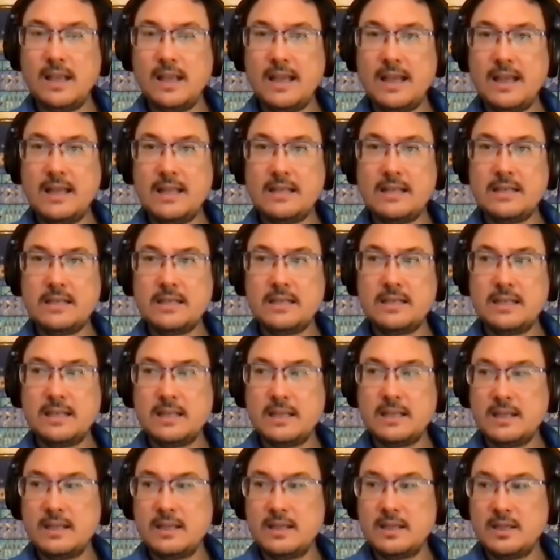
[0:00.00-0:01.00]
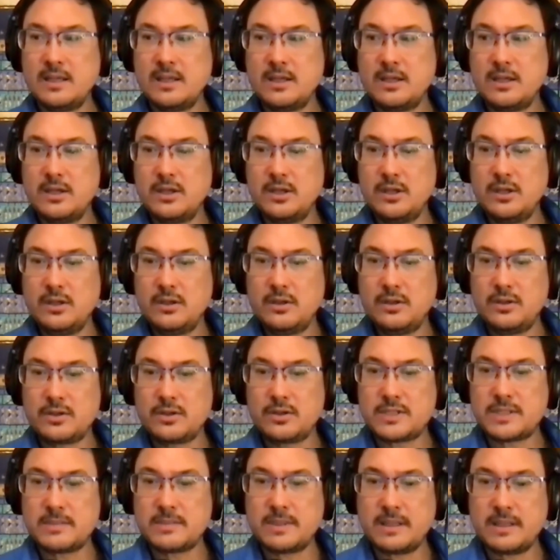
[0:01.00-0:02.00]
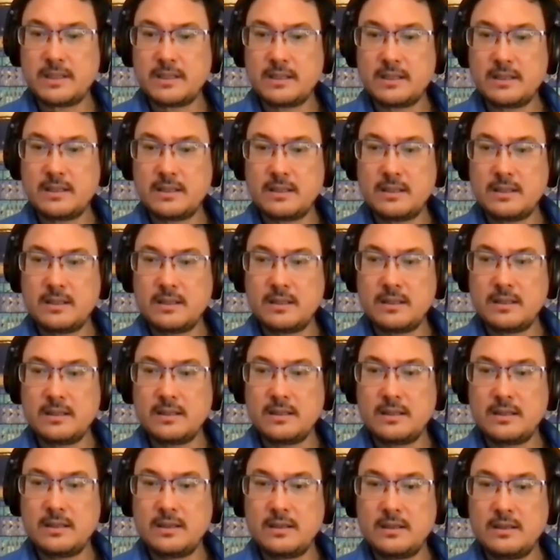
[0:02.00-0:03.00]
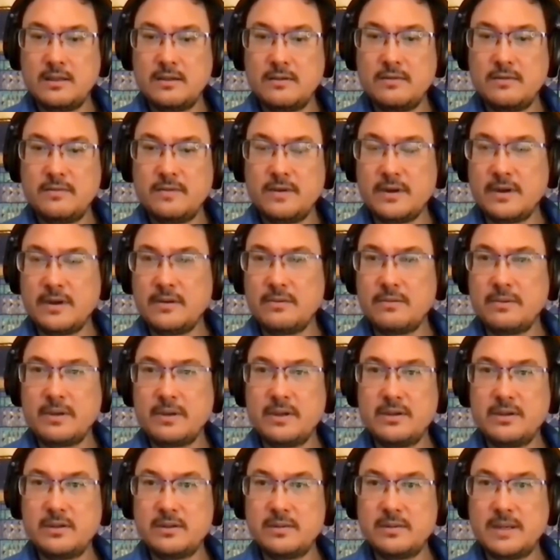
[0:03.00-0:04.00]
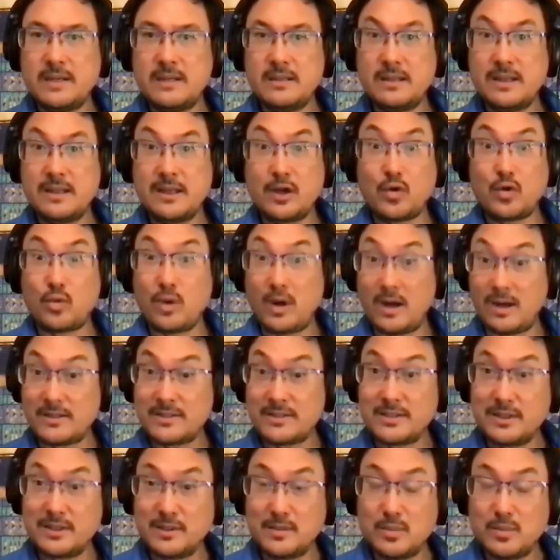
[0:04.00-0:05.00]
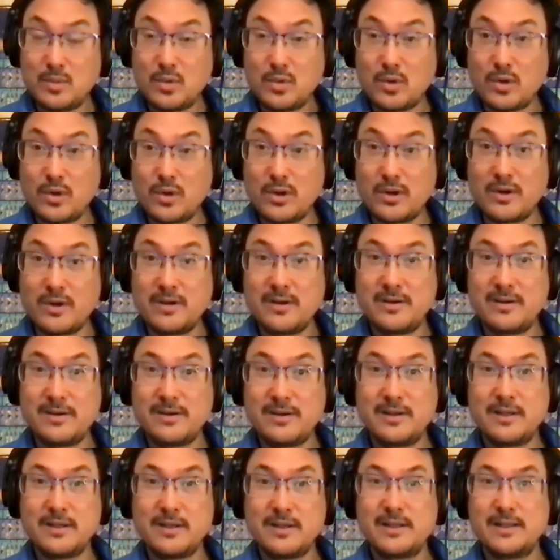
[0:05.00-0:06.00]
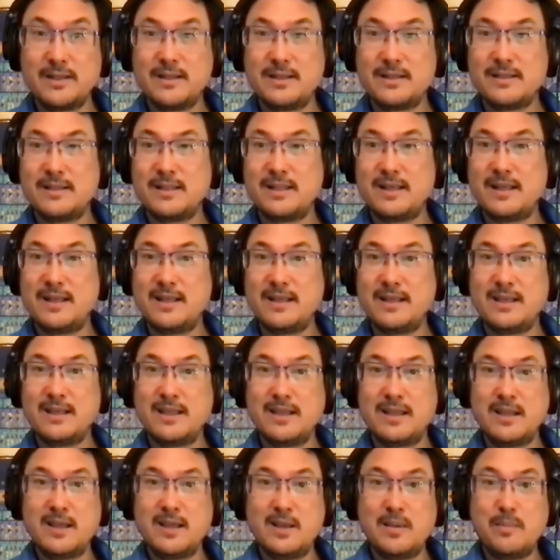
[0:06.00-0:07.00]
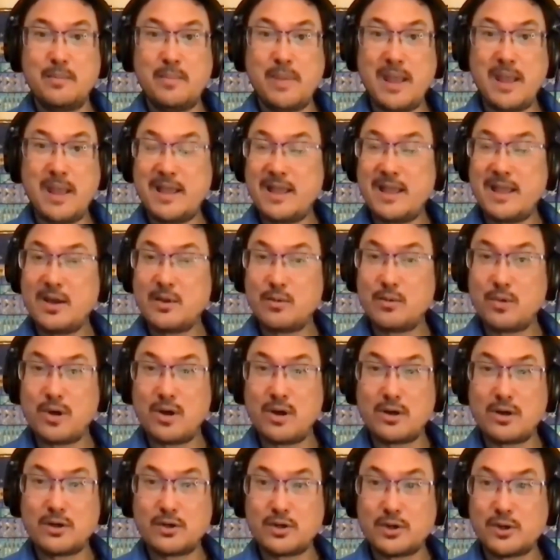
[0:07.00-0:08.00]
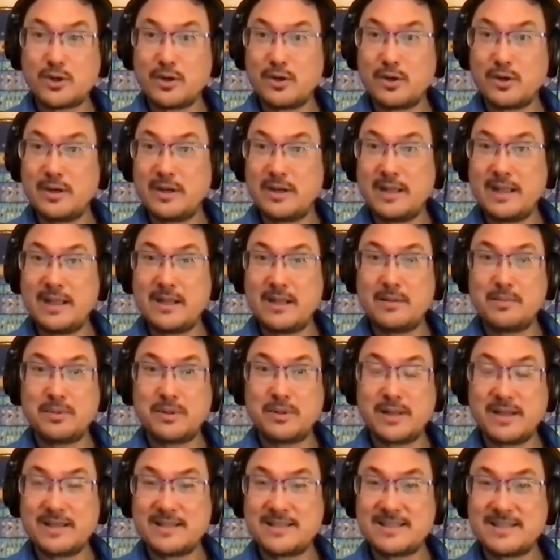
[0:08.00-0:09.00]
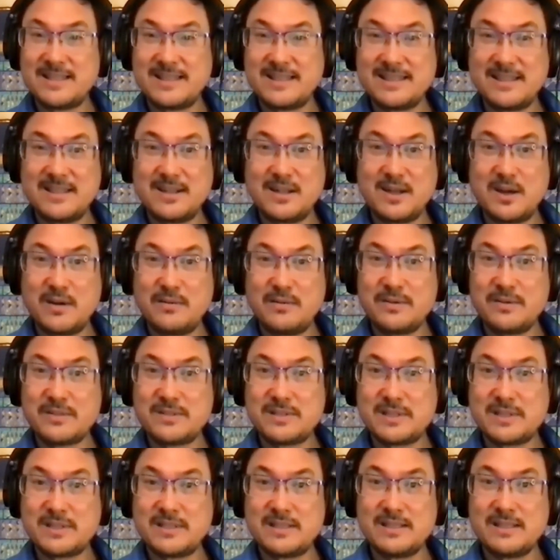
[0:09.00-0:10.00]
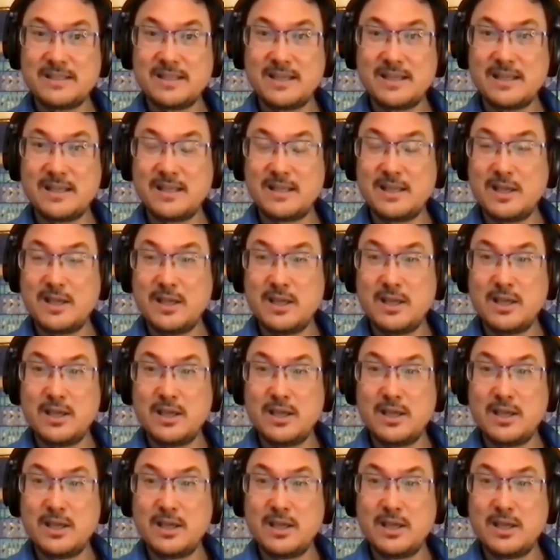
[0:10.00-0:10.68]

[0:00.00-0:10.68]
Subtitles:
And, there's something very real about like crossing a border, like making a wrong turn in a place that then all of a sudden, like